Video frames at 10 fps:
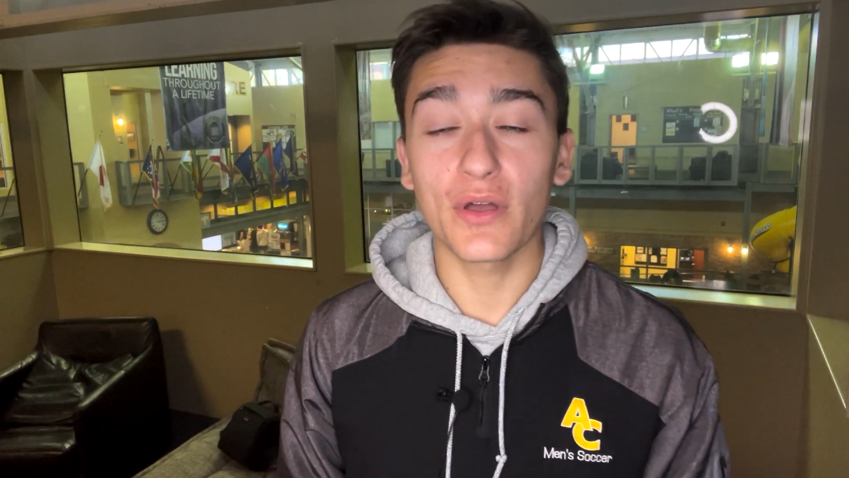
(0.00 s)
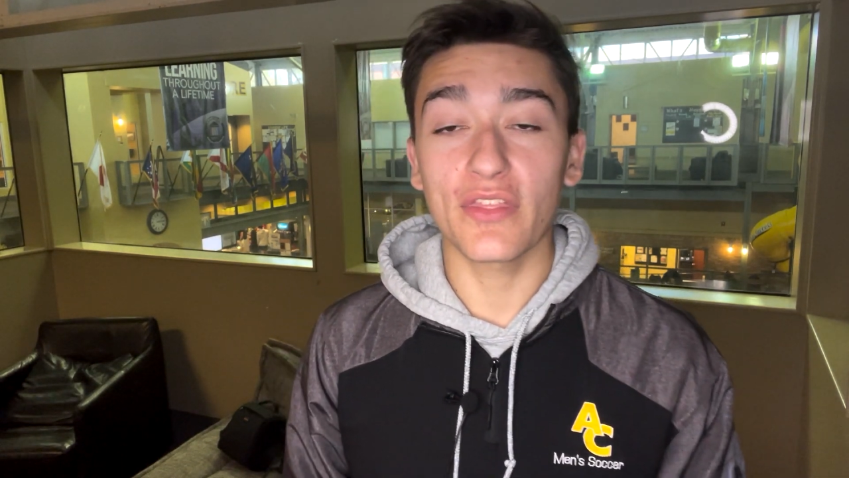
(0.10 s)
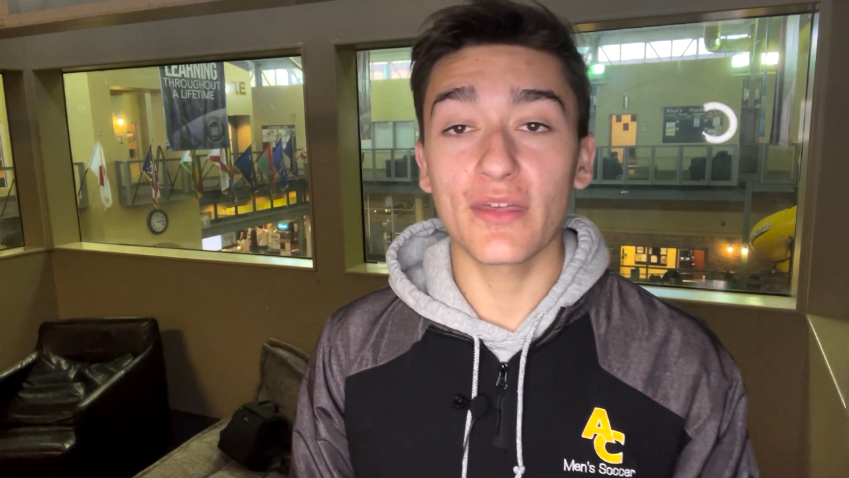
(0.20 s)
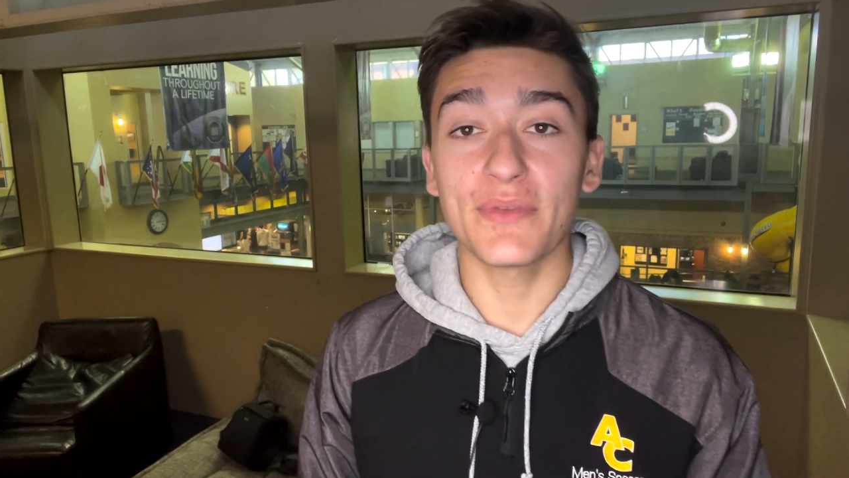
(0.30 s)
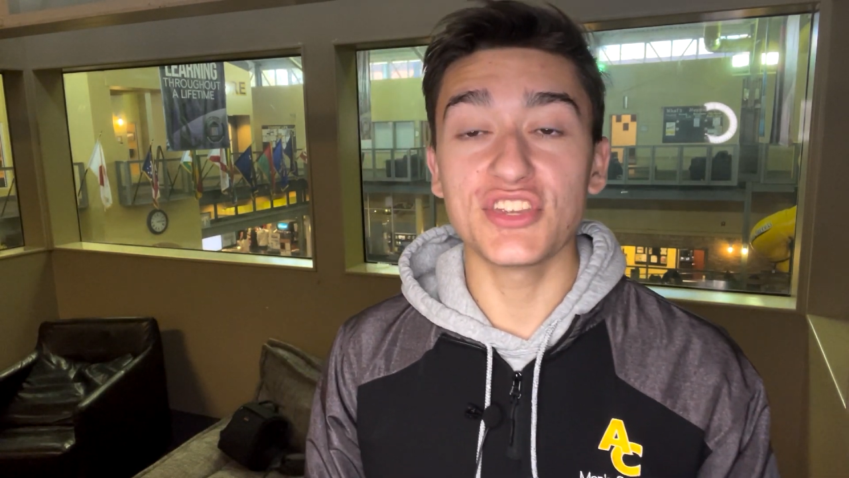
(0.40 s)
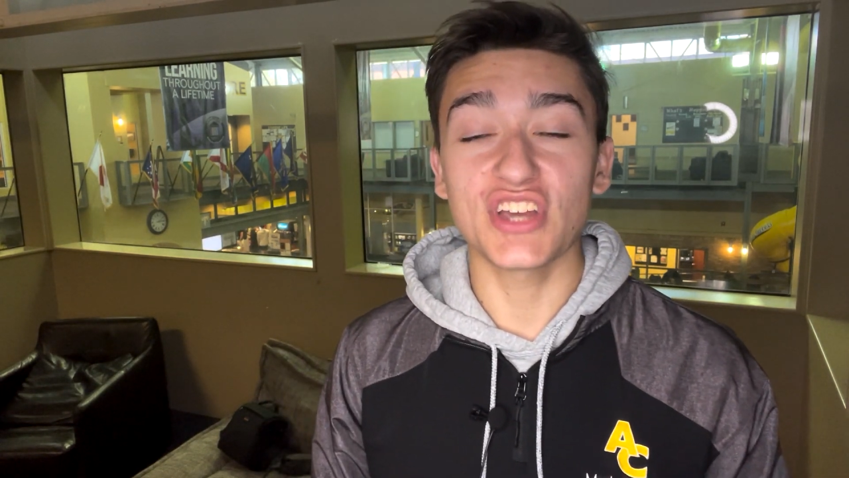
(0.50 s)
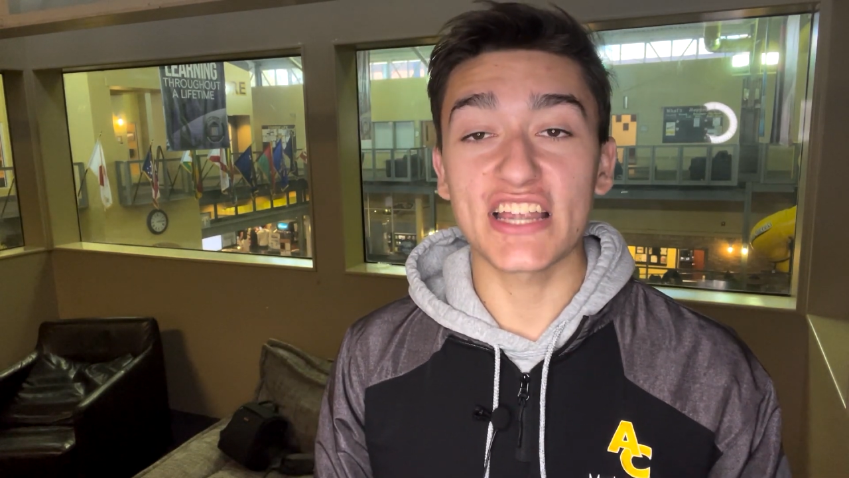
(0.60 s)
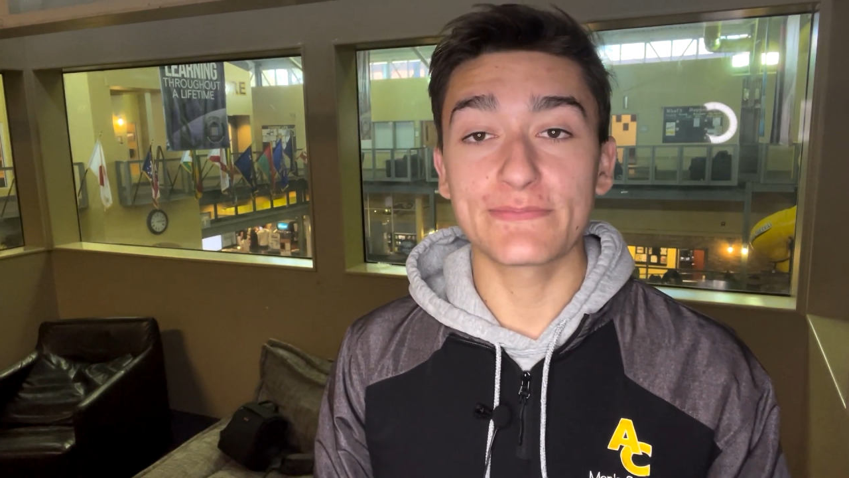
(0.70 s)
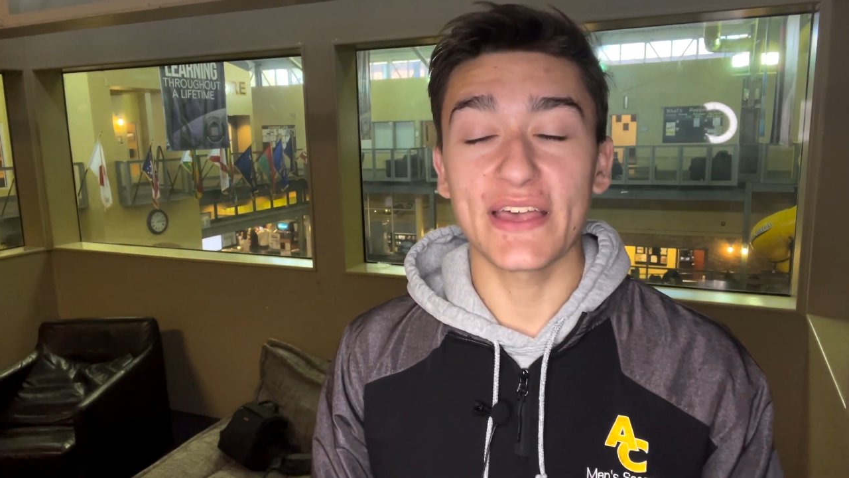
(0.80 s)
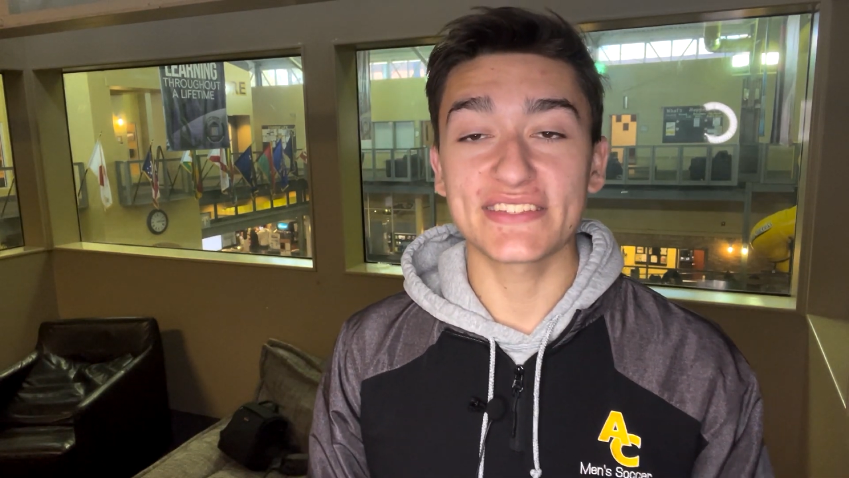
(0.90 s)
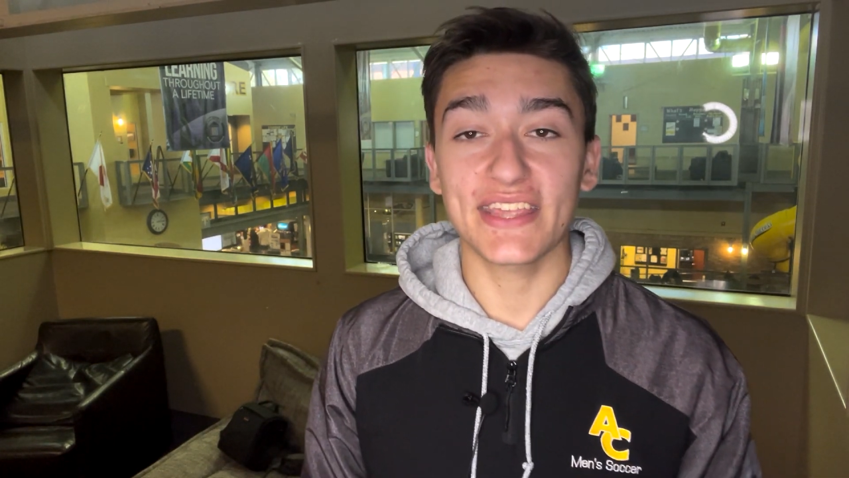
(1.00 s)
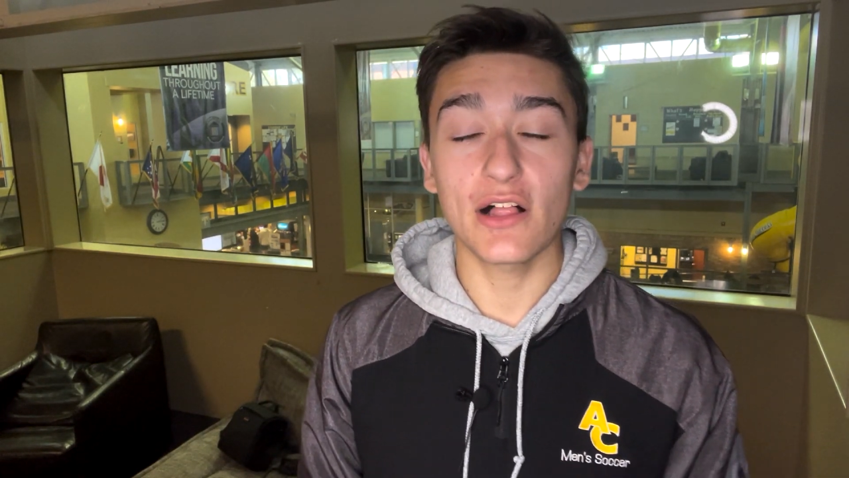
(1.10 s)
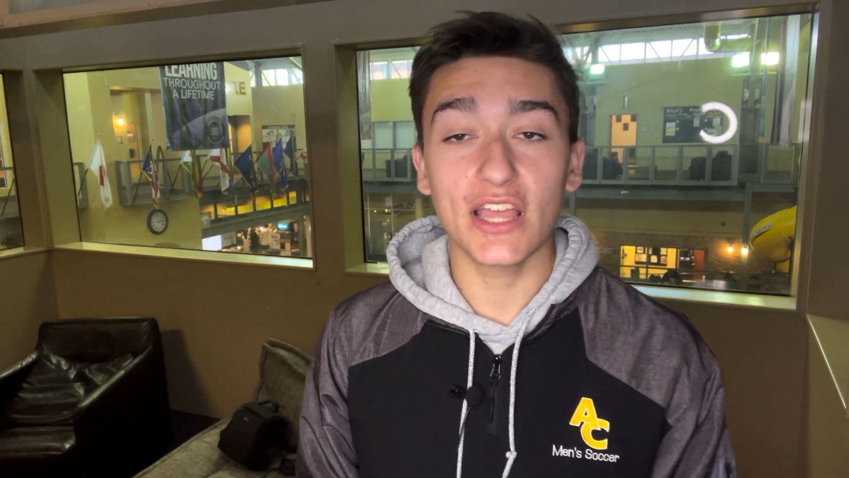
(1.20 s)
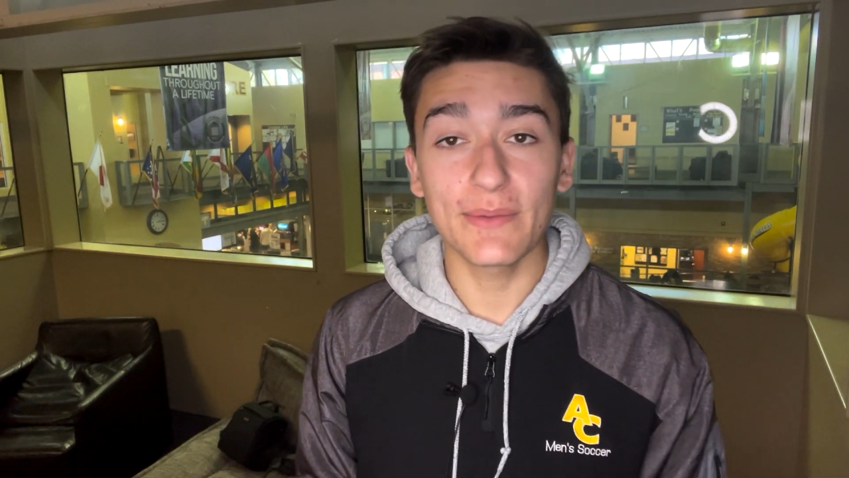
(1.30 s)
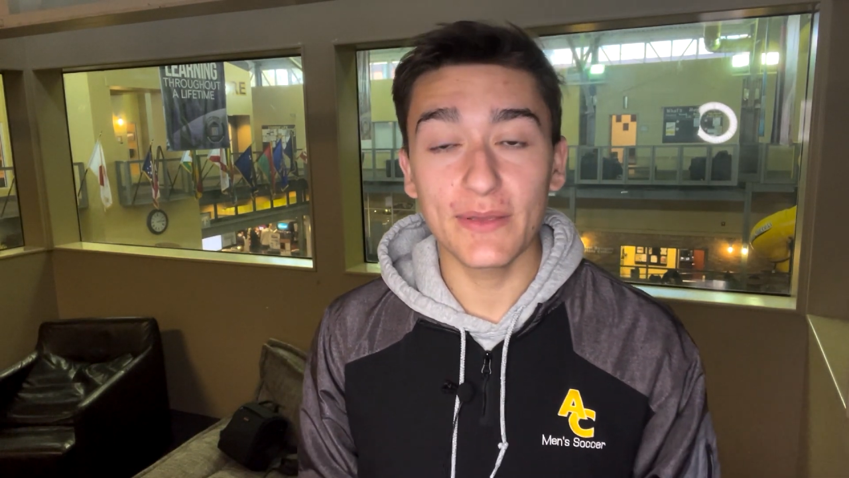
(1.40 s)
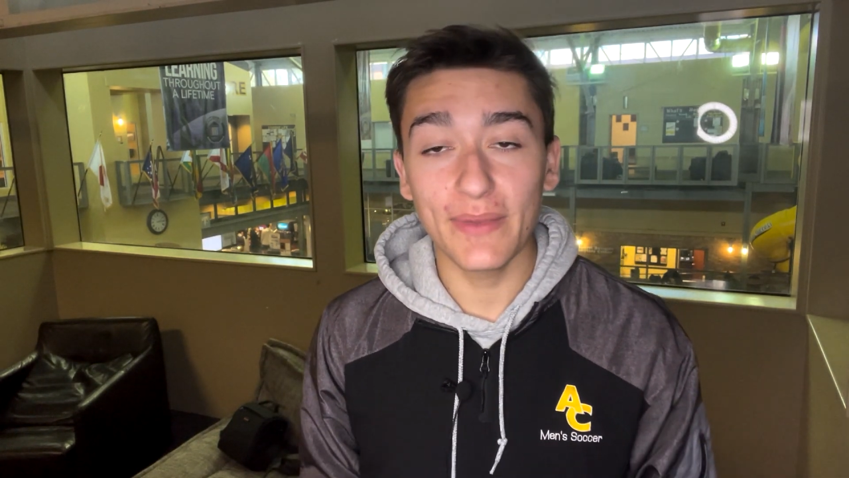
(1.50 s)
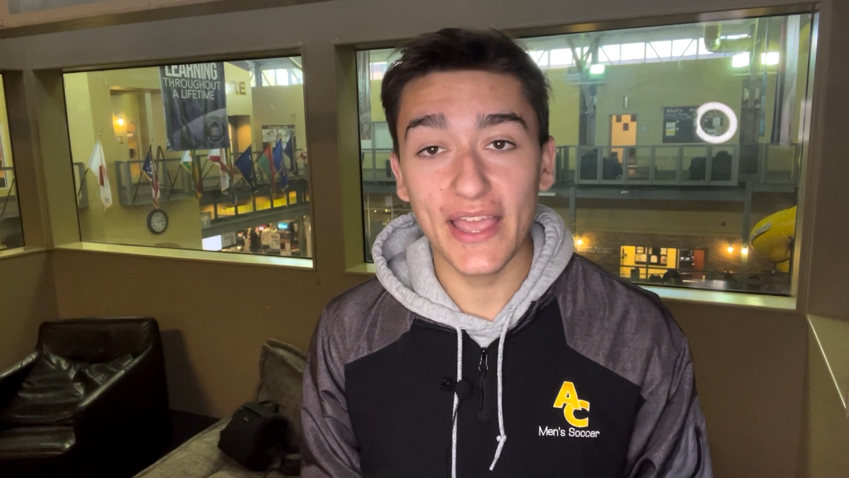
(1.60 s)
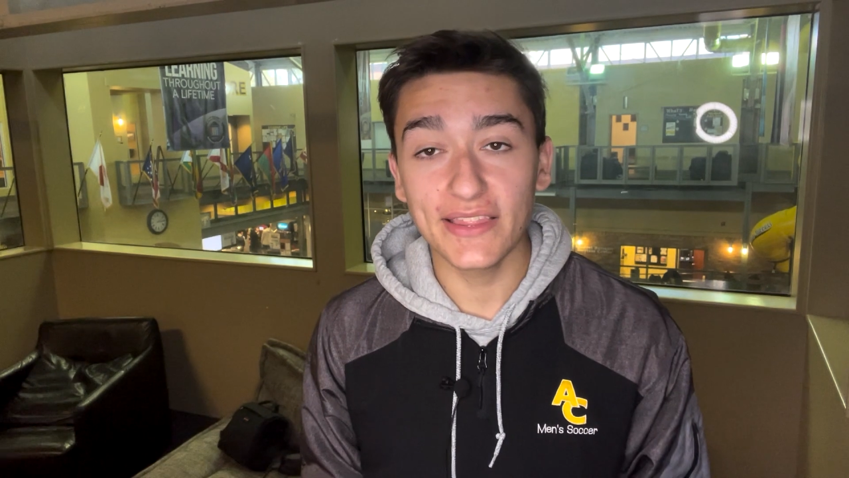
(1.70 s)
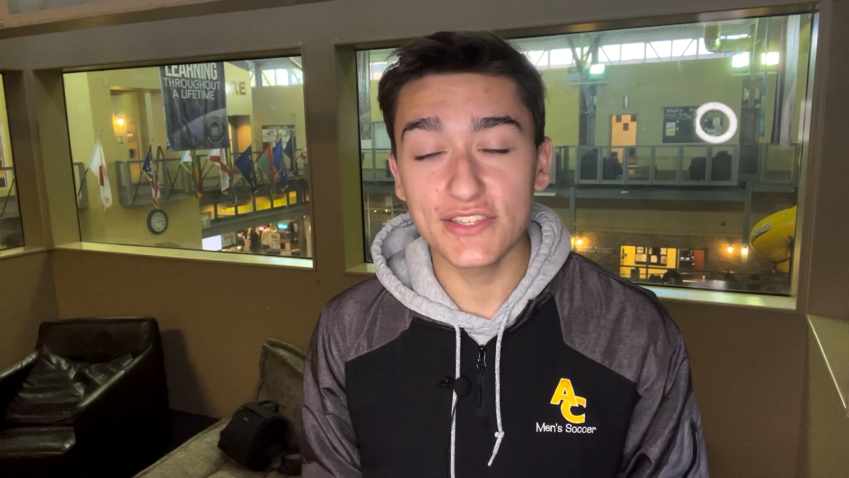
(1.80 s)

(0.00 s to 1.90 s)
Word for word: whether that be Josh Paschal coming back